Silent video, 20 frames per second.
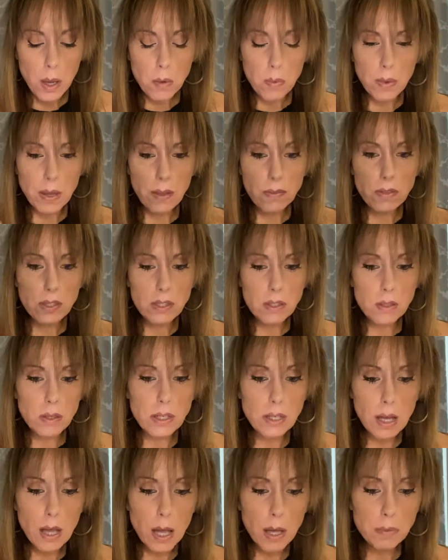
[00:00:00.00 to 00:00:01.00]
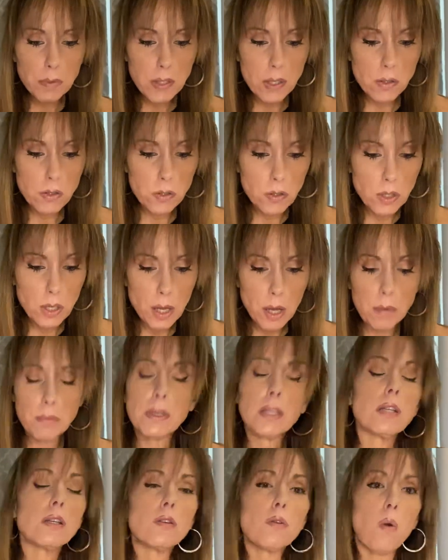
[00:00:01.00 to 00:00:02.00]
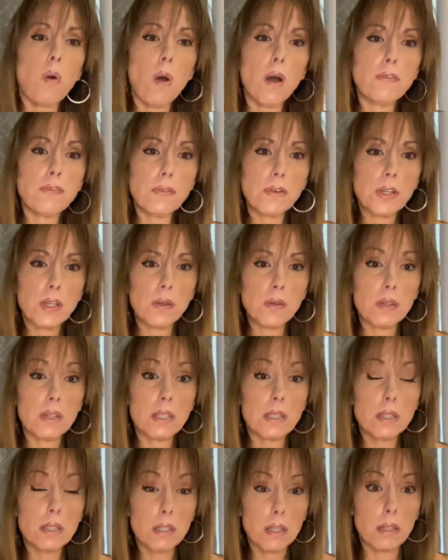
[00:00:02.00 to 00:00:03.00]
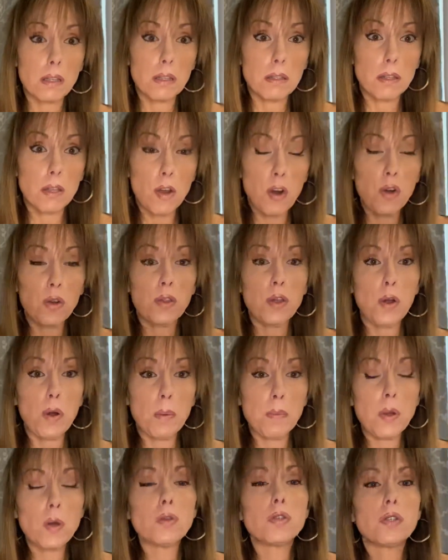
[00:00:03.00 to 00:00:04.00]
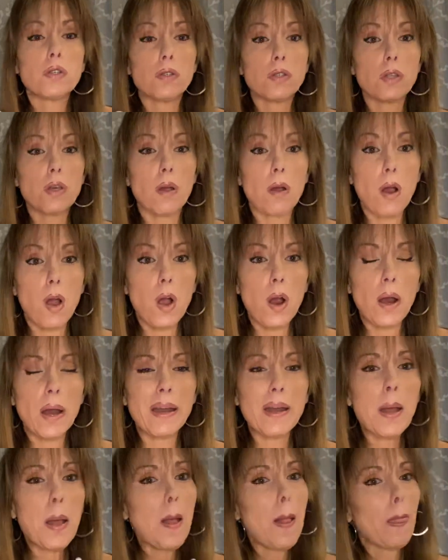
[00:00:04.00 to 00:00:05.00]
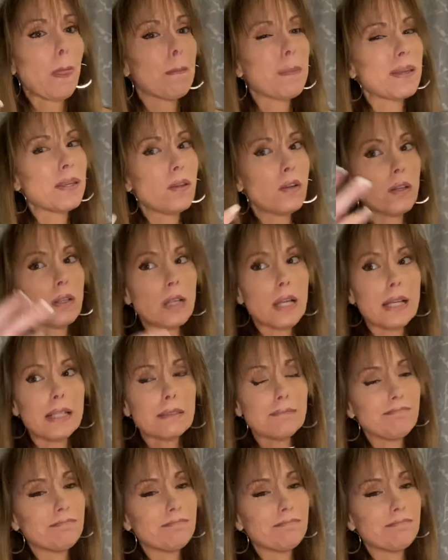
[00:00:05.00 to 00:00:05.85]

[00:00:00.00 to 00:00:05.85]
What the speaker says: We have this Nine of Cups energy coming in and offering you their emotions, their heart, but you're like,